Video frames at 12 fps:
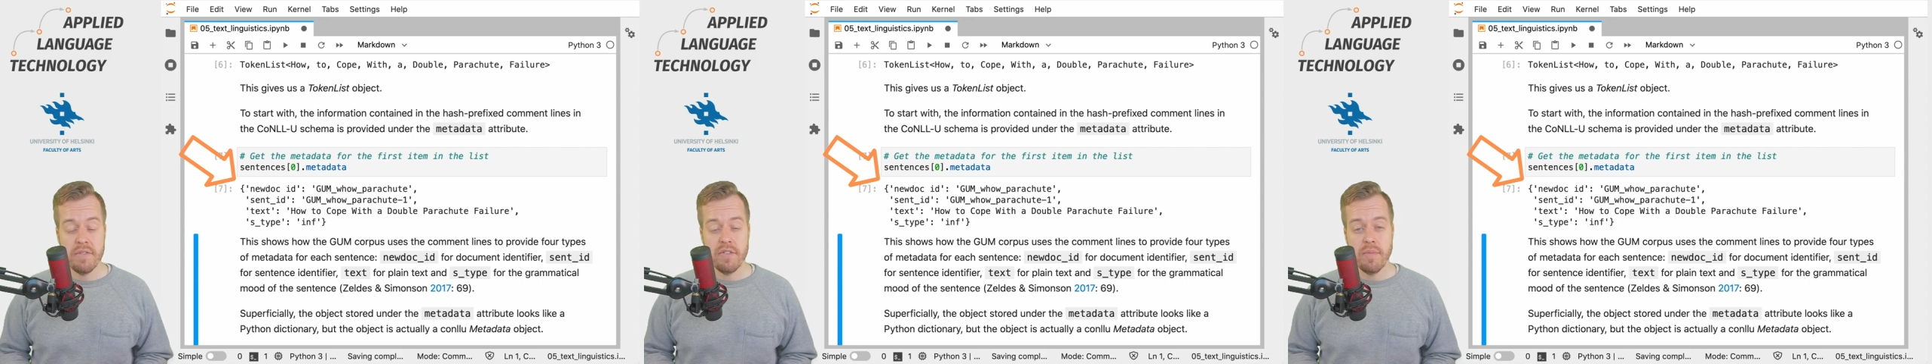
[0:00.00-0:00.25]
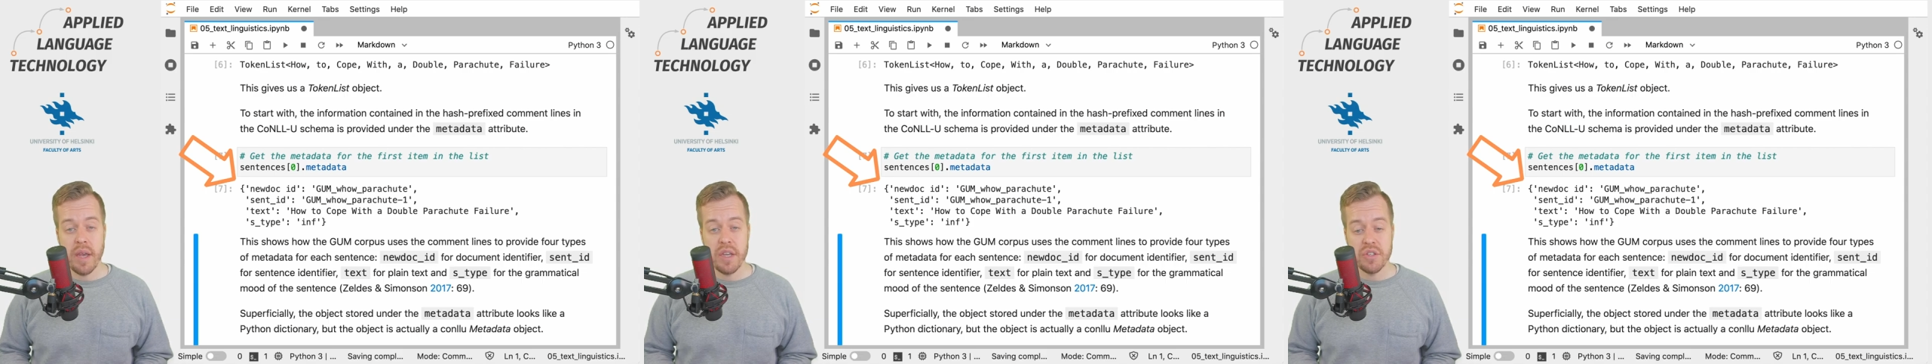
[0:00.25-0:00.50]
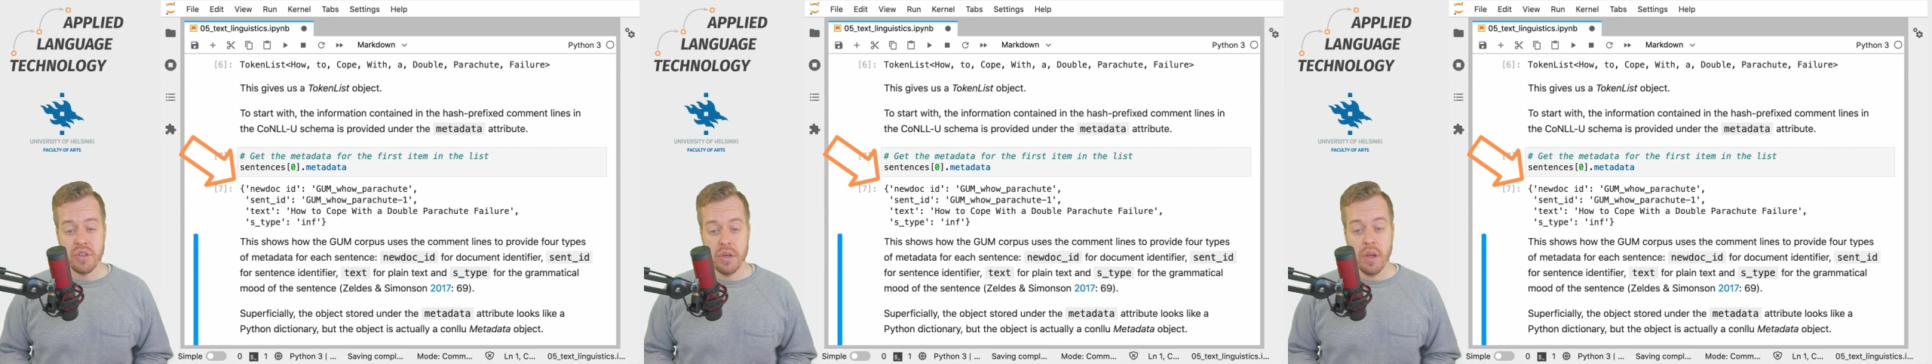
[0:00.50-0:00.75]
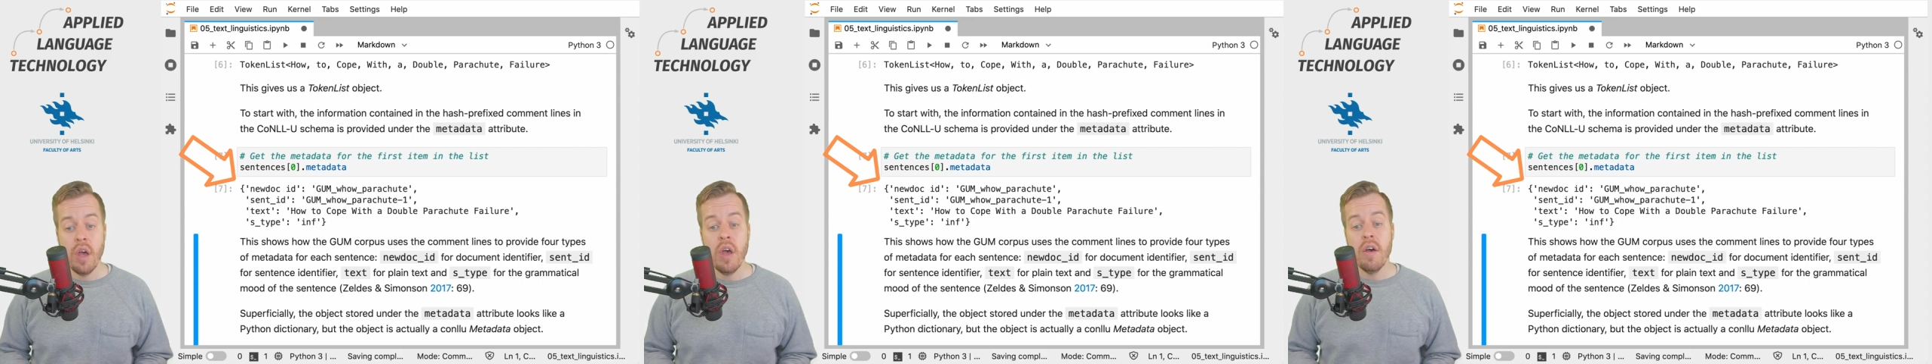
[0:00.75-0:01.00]

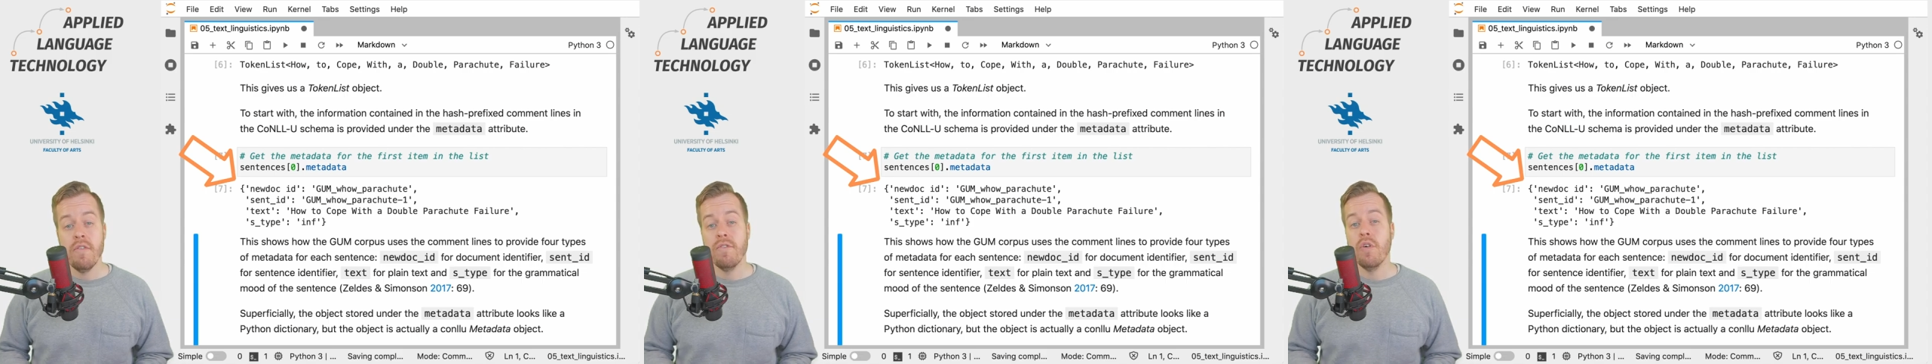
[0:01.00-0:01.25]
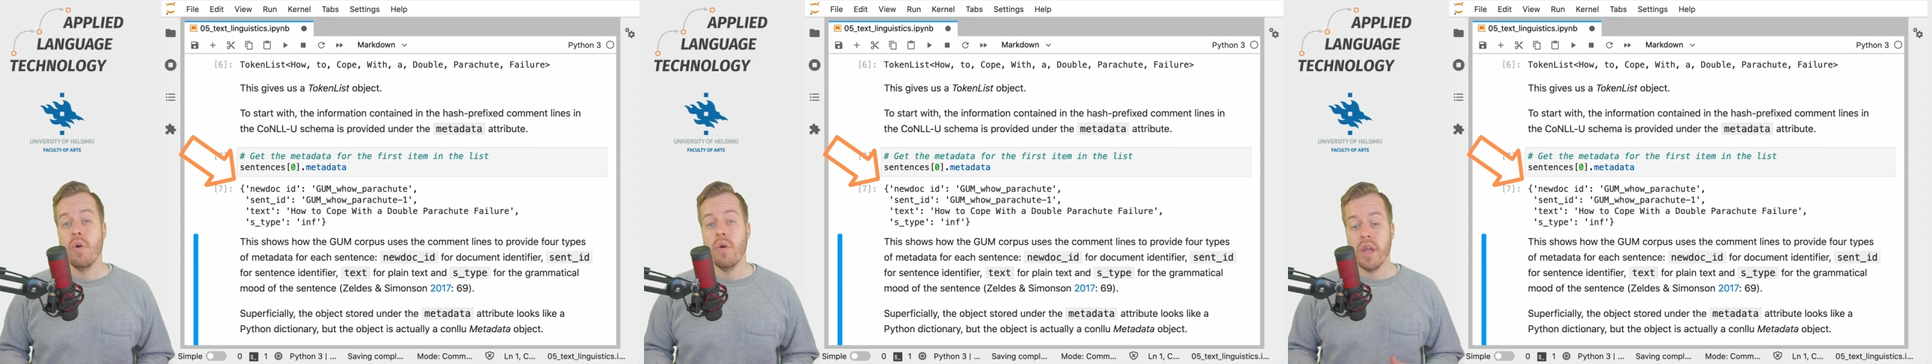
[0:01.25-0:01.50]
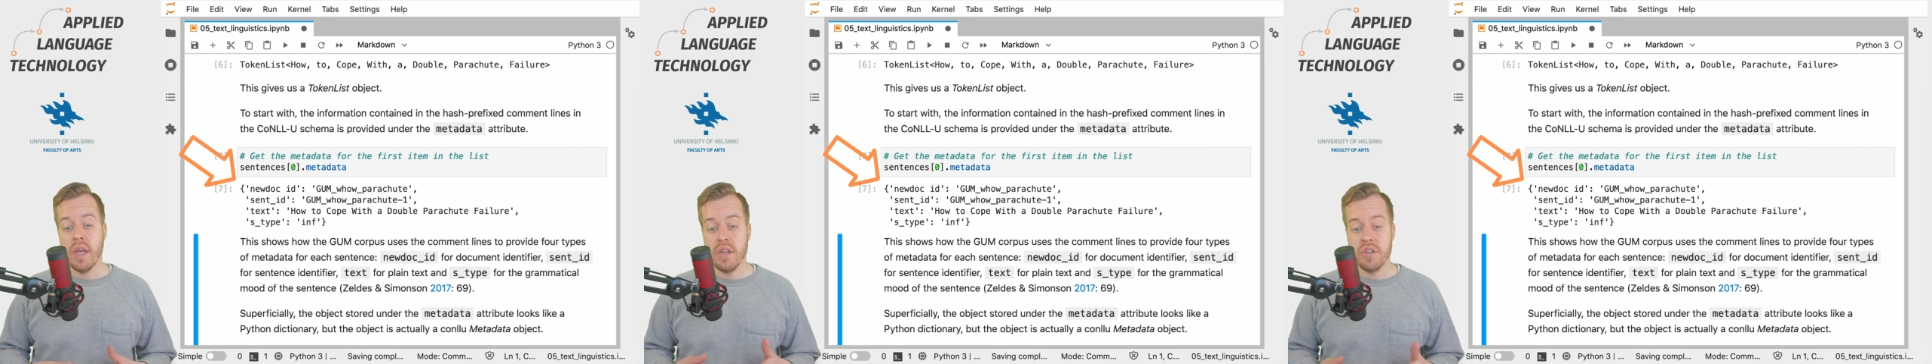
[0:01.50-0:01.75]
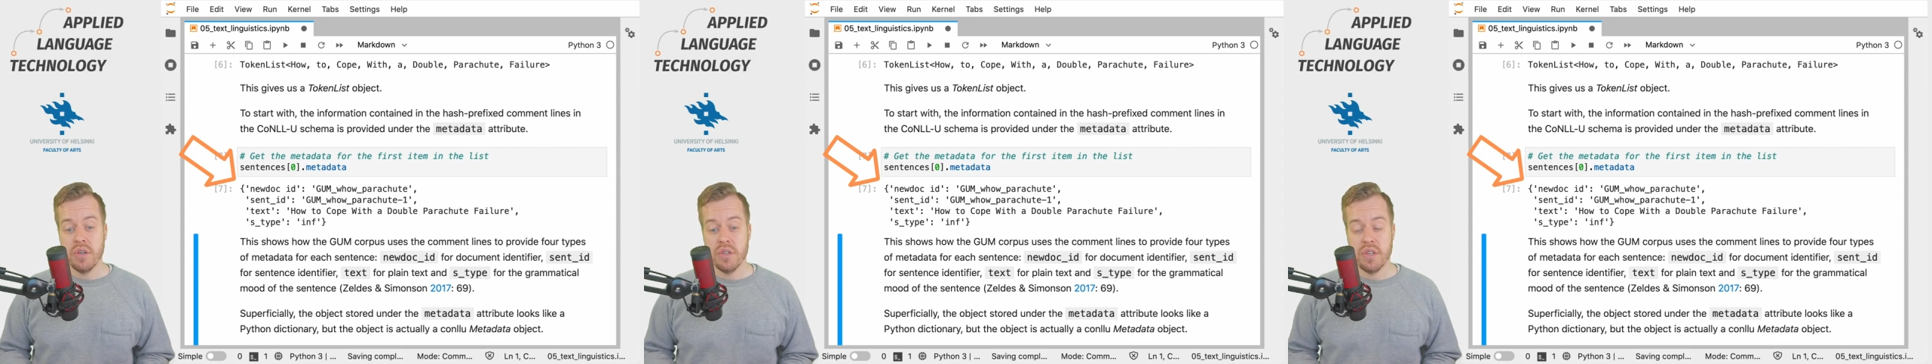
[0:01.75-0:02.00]
information for
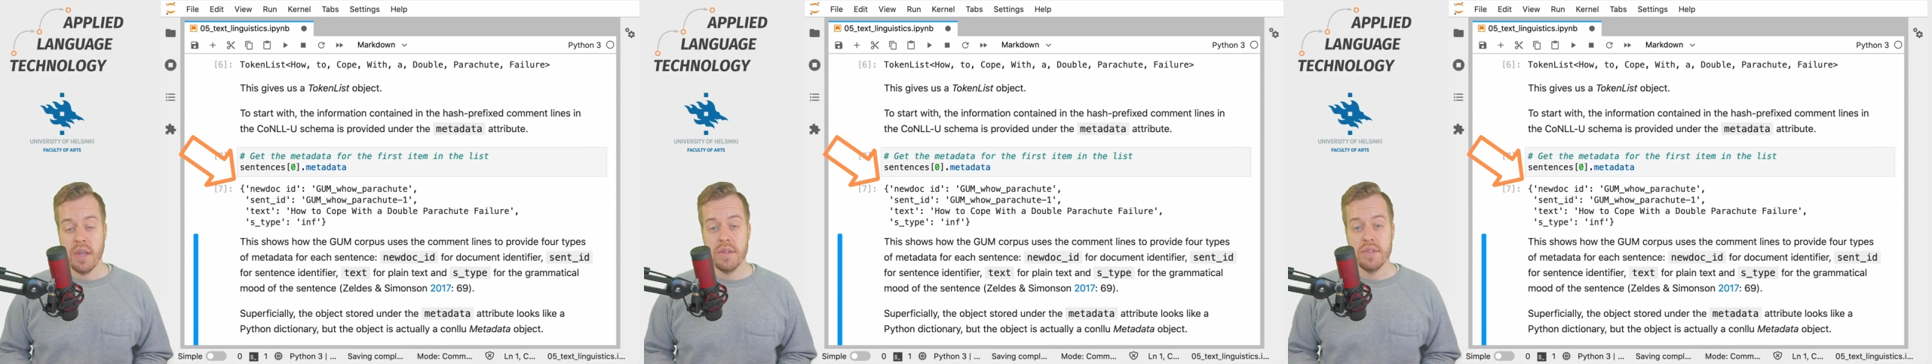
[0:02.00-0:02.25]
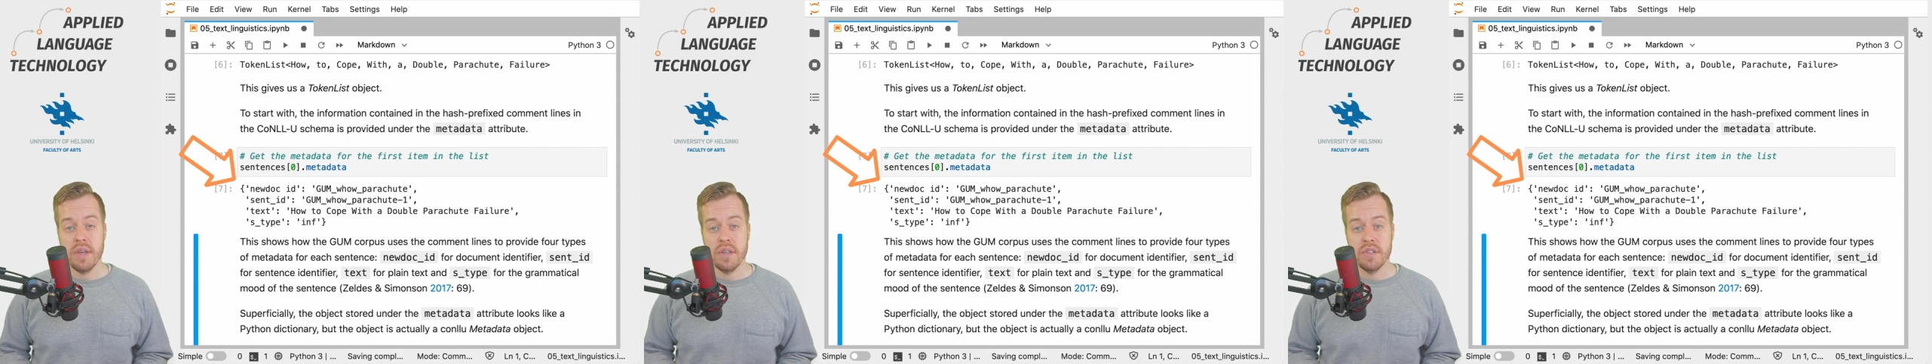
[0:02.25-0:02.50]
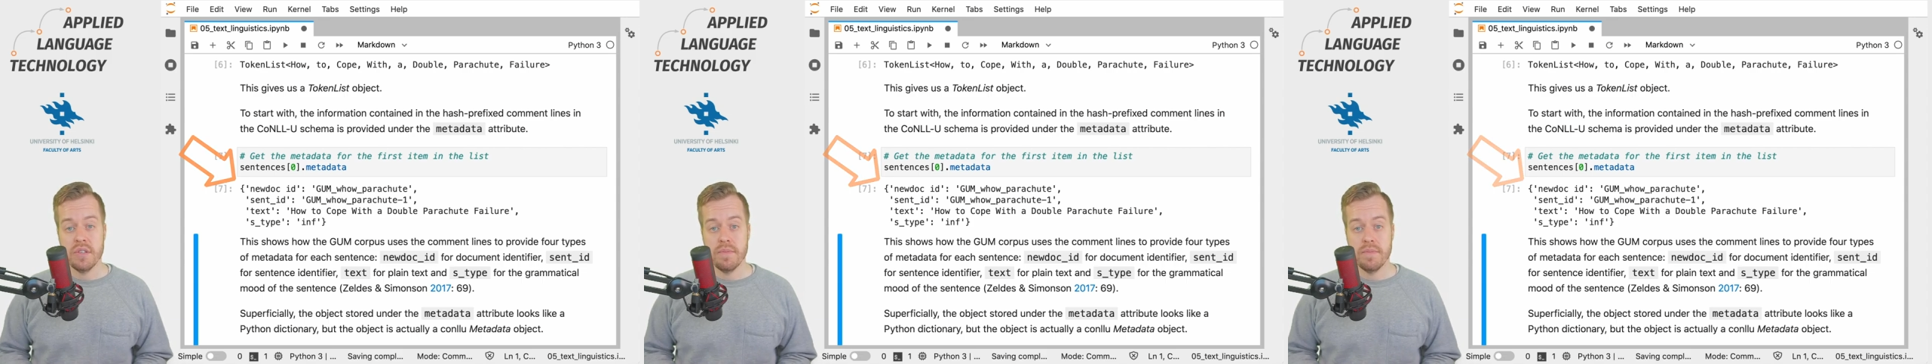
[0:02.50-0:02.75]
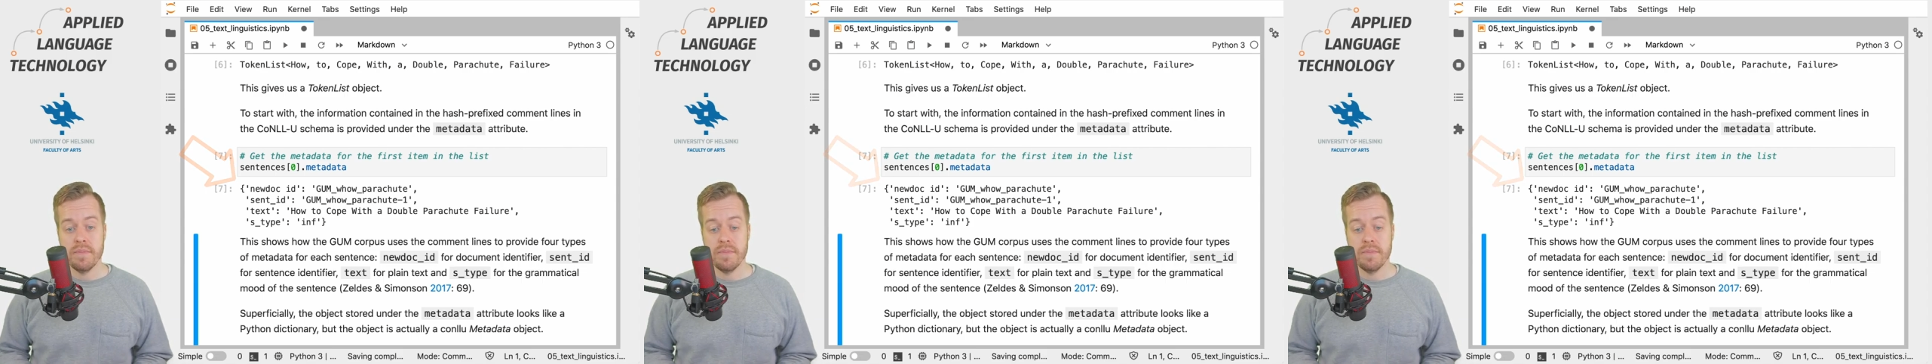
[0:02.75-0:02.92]
each sentence.